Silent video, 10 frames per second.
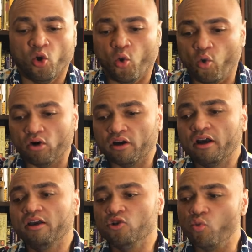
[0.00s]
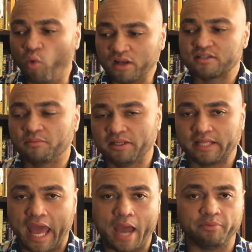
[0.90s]
or you want
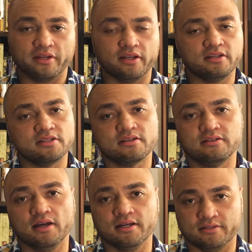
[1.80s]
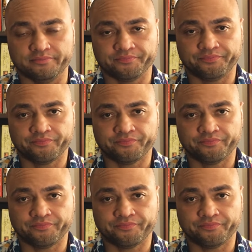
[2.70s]
something to happen and it just doesn't.